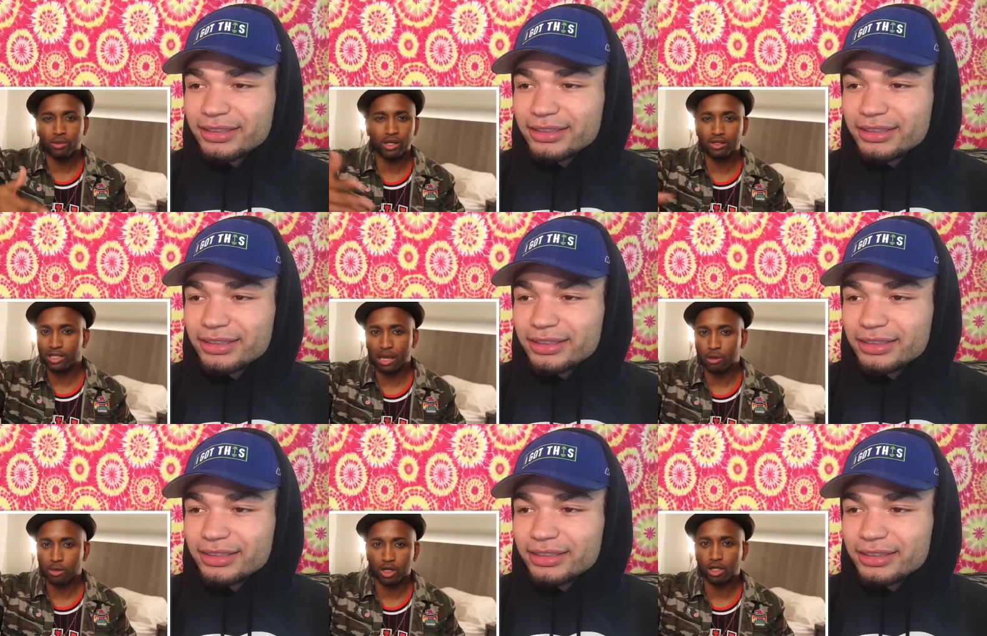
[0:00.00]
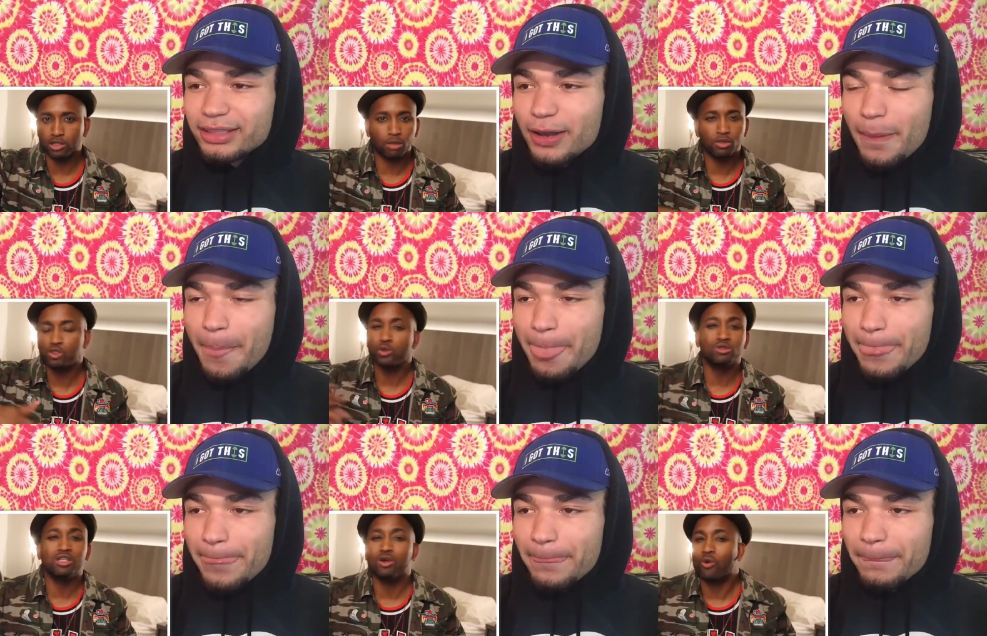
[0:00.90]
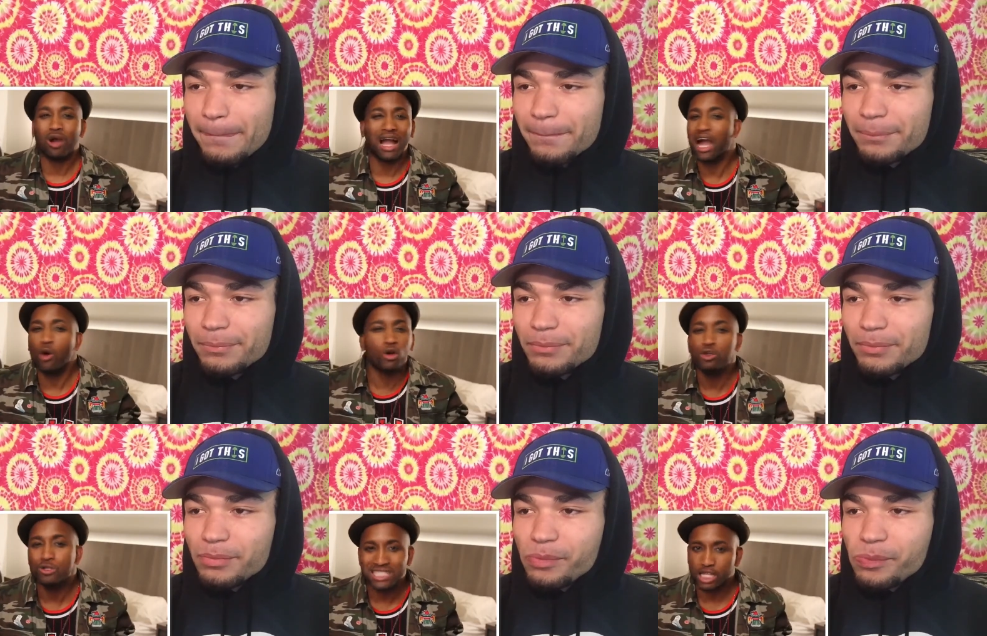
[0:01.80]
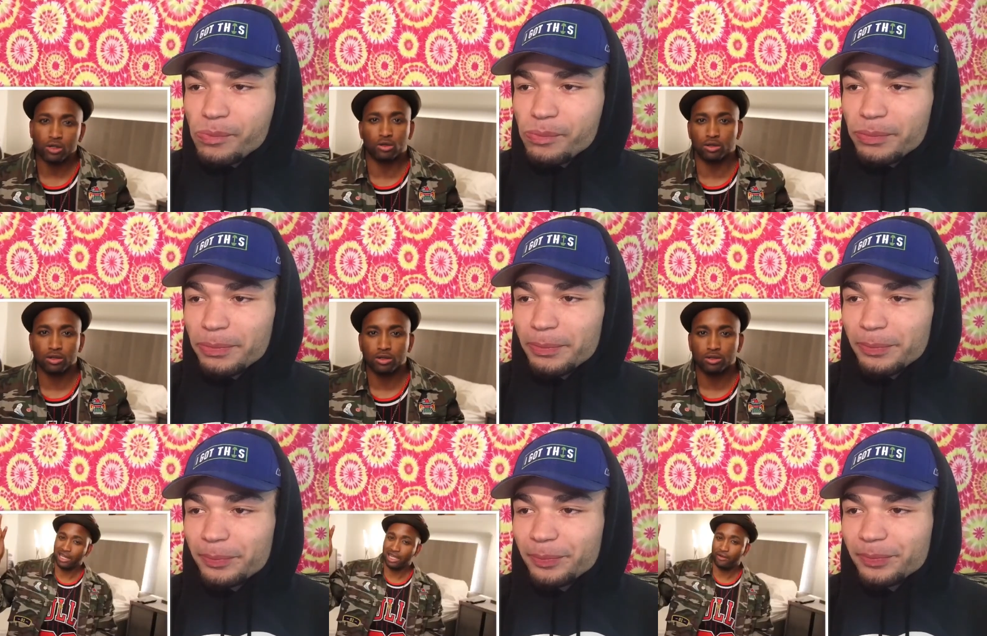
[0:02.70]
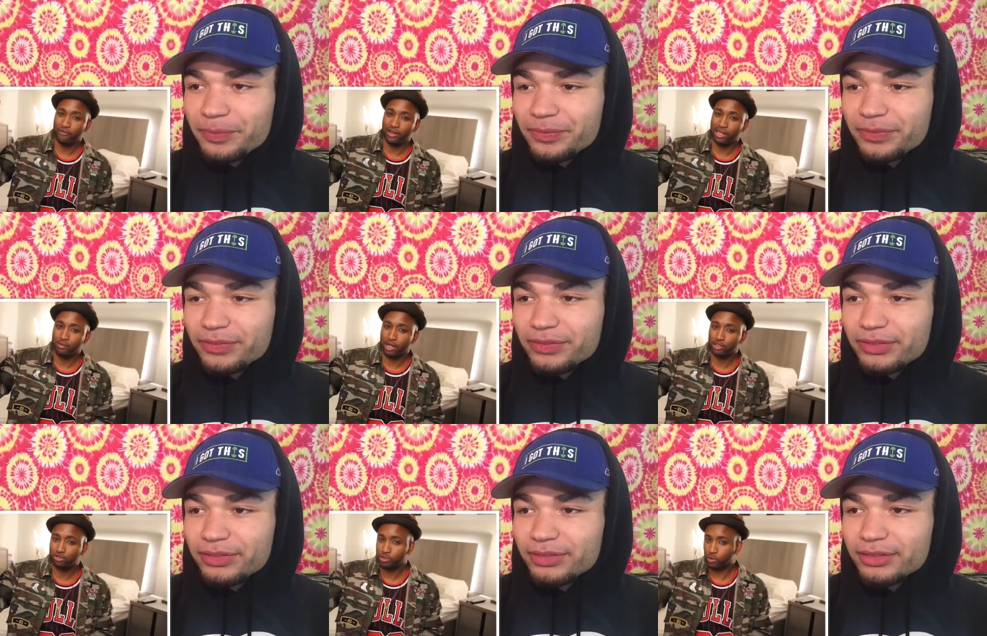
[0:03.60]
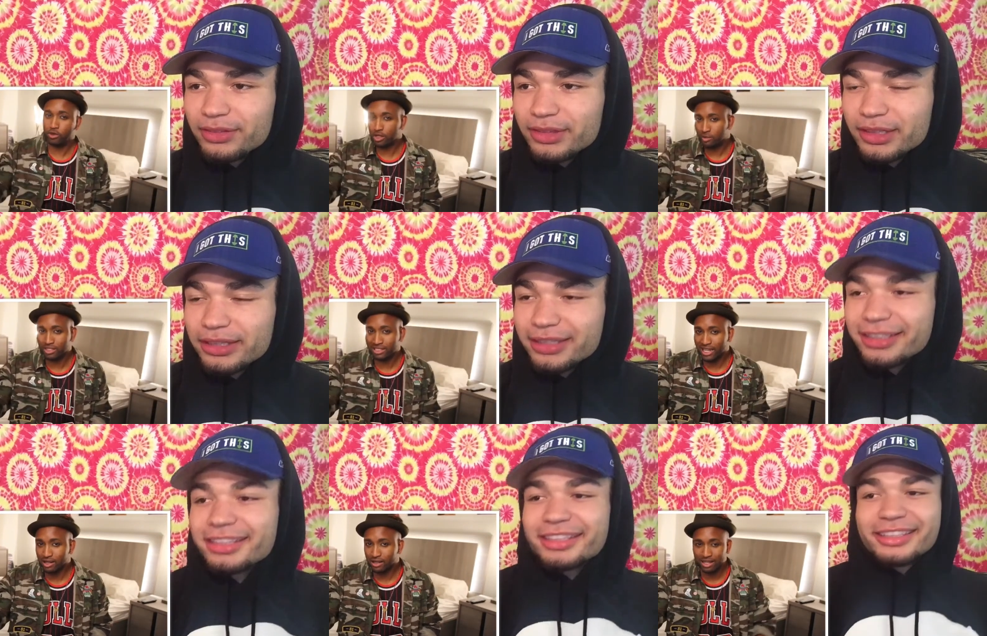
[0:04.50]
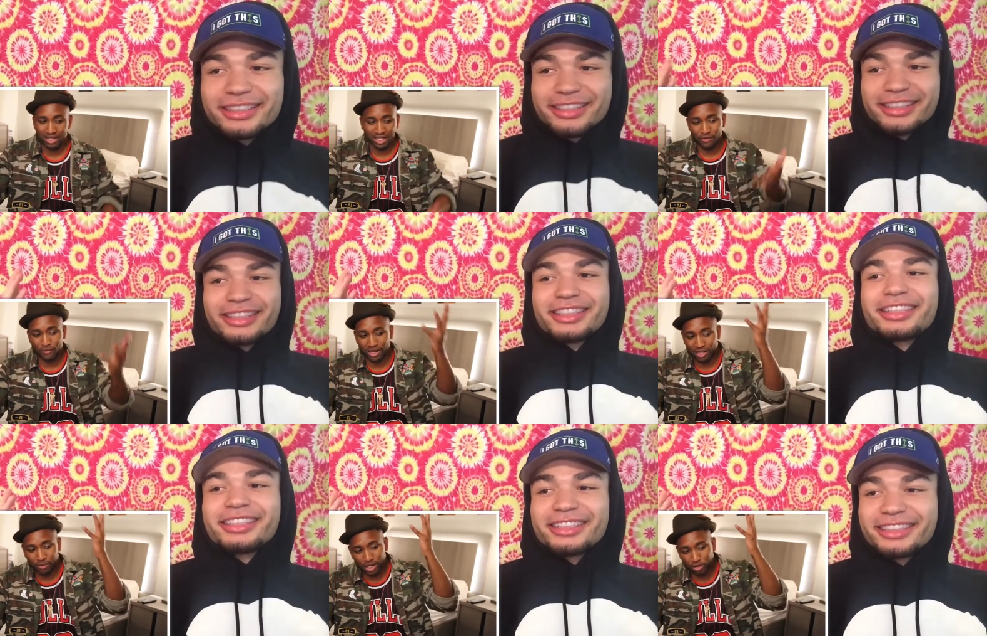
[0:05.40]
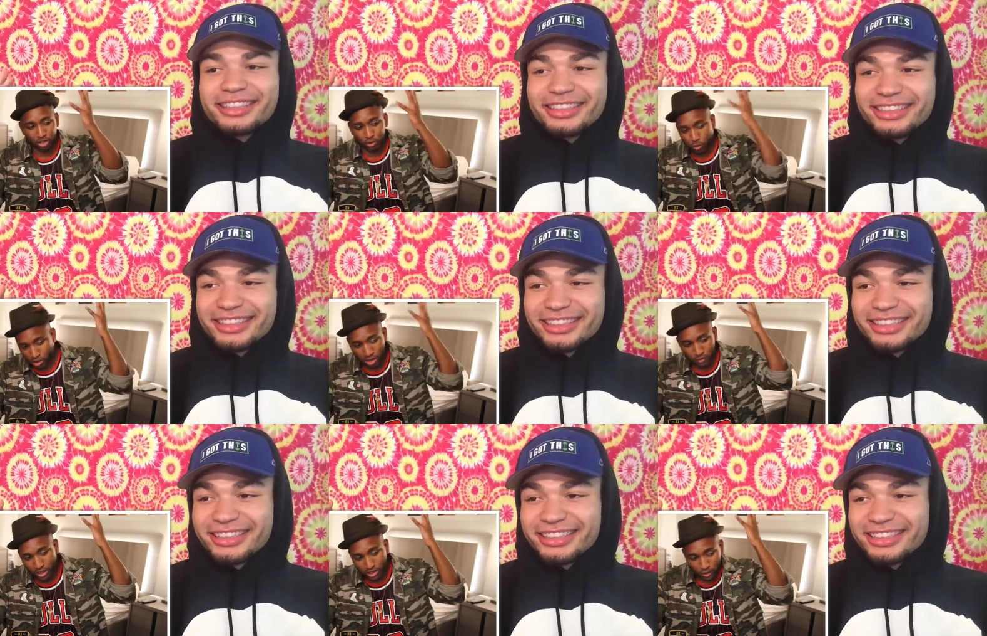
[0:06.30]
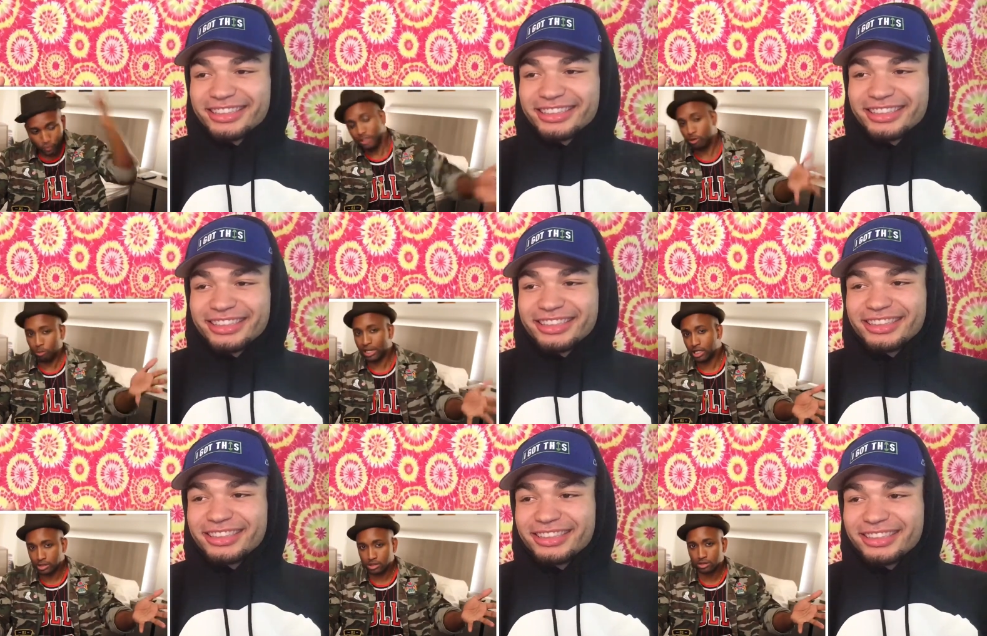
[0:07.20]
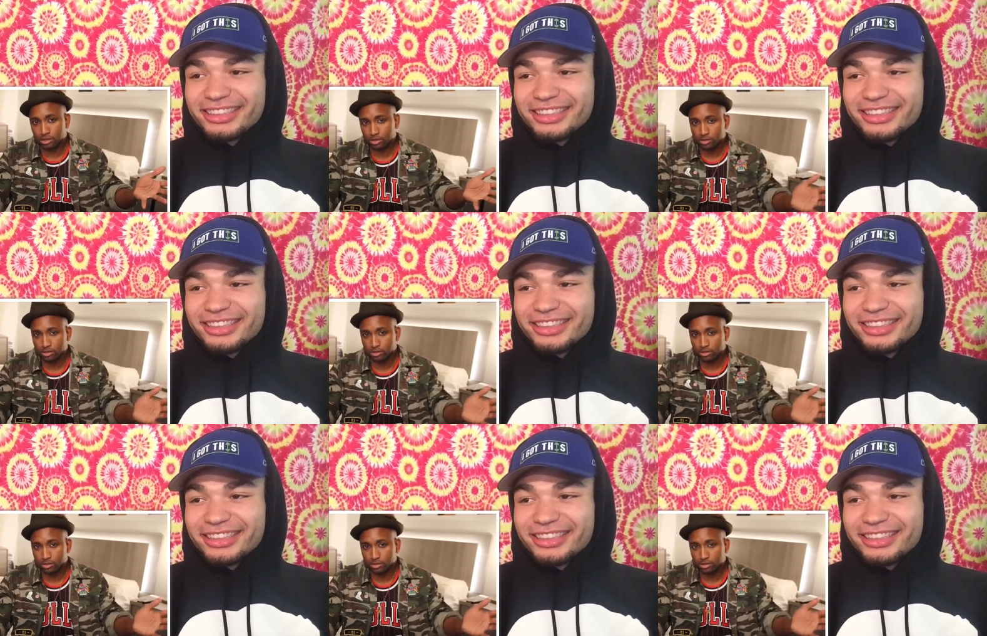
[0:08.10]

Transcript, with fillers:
Speaker 1: me and DMing me on some, Swoozie, how are you single? I can't find anybody trustworthy enough to date. Can't find anybody trustworthy enough to friends with bennies.